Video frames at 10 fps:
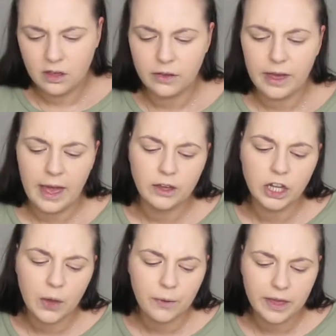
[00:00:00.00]
Okay, I'm going
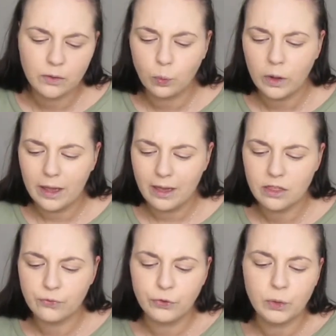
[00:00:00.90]
to go in with
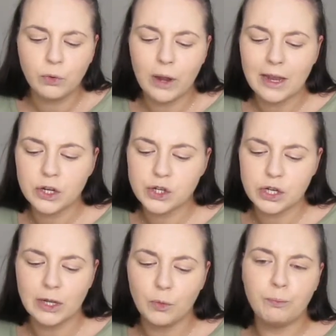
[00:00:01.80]
a few more extra
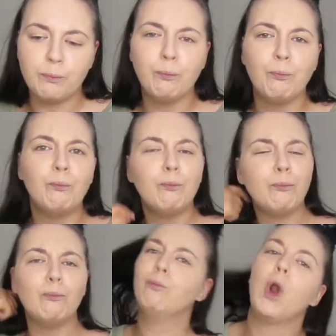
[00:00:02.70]
little
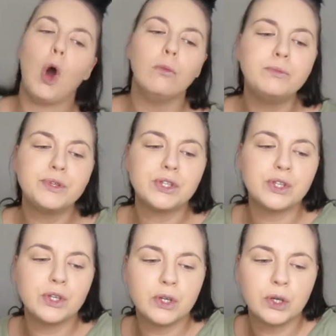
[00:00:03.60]

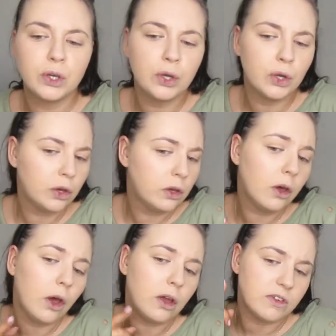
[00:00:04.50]
blobs
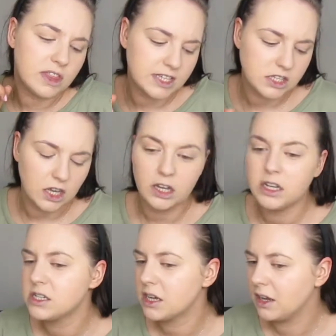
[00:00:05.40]
over this
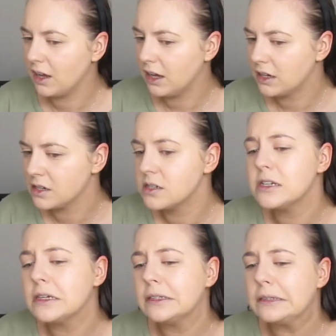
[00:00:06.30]
side
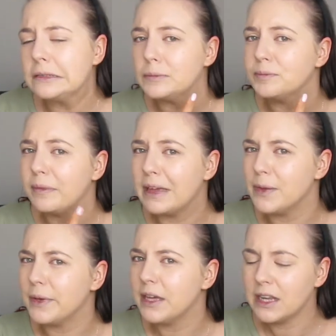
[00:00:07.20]
and
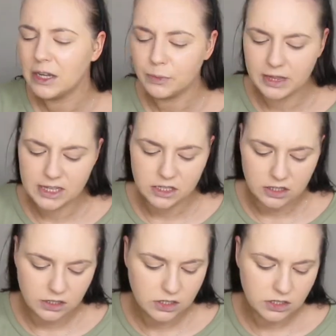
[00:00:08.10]
maybe a little bit this
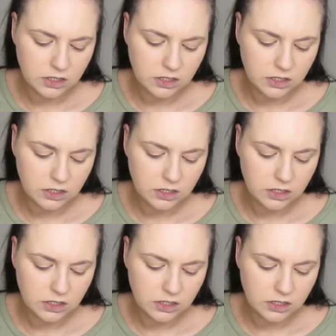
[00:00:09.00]
side.